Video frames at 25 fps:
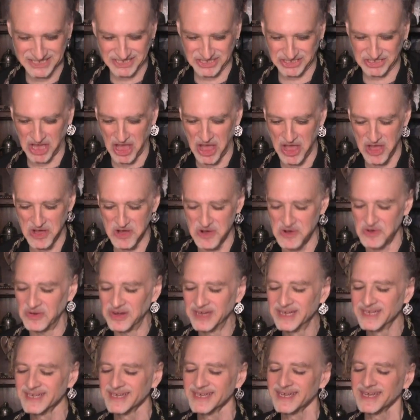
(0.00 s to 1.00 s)

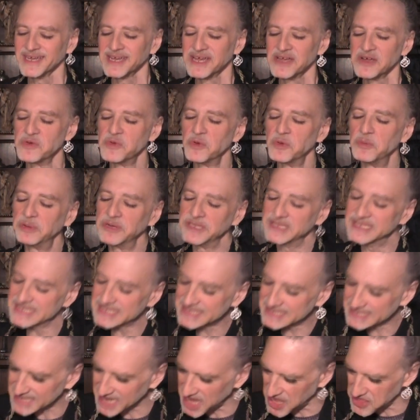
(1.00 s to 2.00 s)
so we'll put
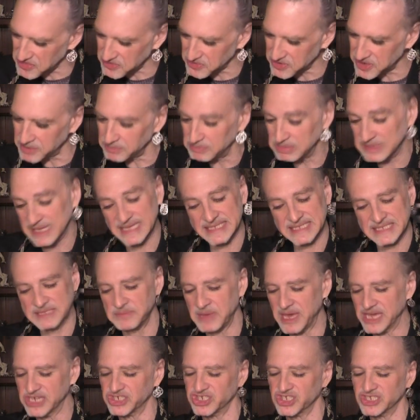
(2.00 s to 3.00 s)
this together in a
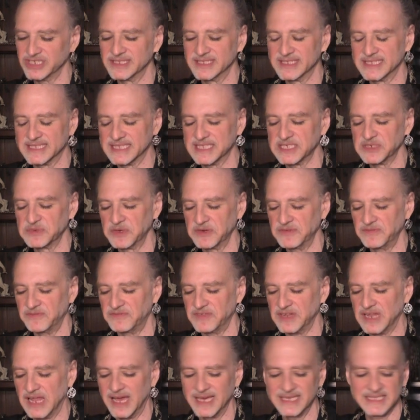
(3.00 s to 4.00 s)
blessimation. Let's see what
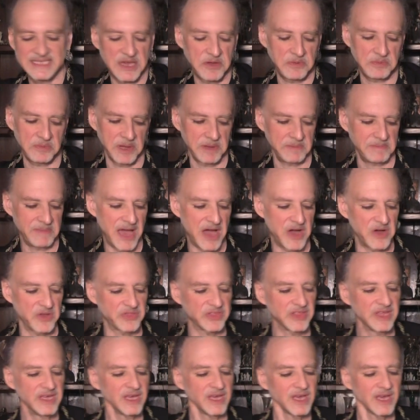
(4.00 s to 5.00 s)
flies out my
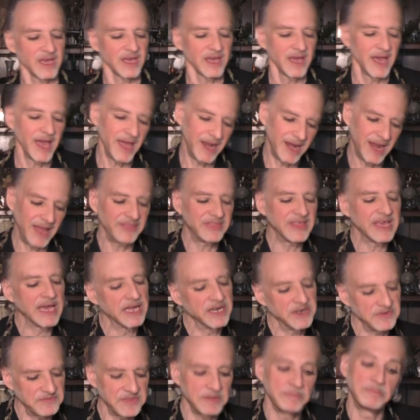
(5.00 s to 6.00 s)
mouth. And at the
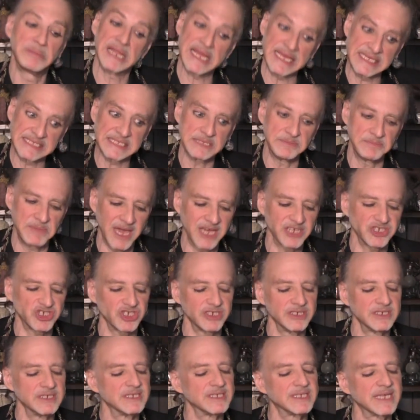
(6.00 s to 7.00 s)
end of the
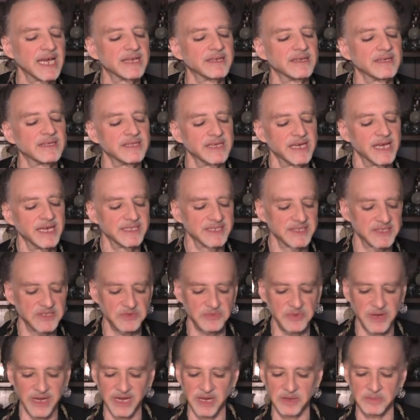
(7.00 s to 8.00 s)
blessimation, it technically ends
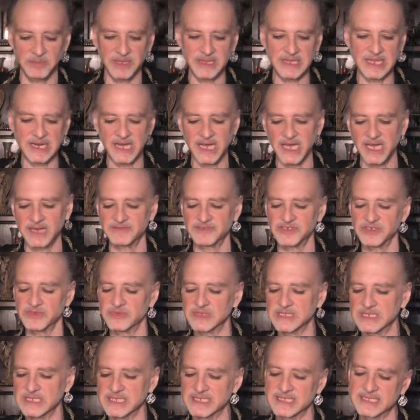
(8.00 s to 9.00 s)
the reading, but then I have to
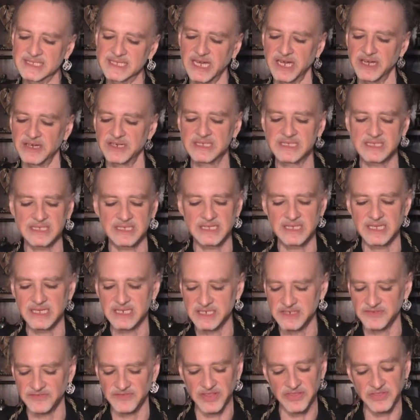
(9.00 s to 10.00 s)
release the Aries
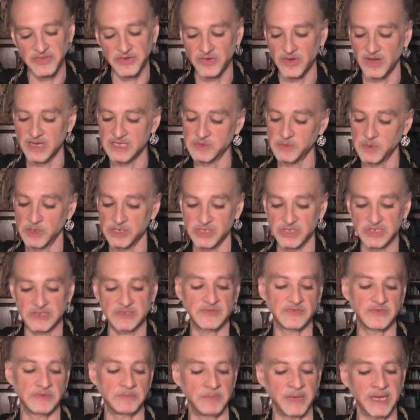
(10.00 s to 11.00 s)
Collective and the
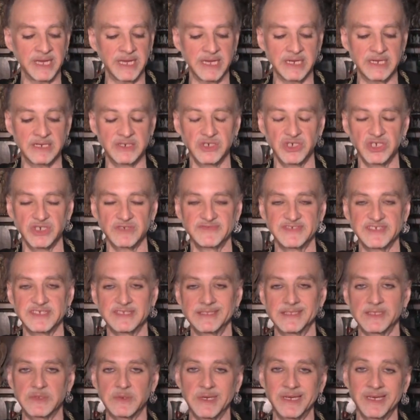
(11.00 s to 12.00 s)
Crosswatchers from my energy
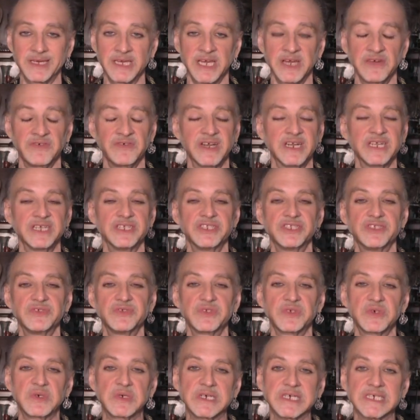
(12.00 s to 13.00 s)
field so I can get ready and
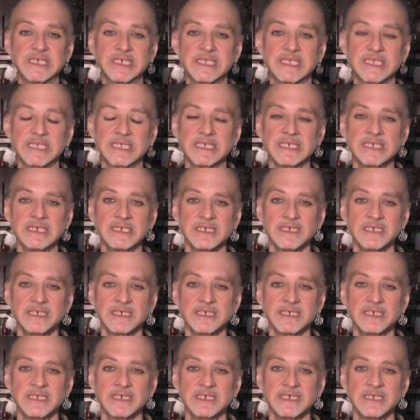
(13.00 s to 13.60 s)
do Taurus.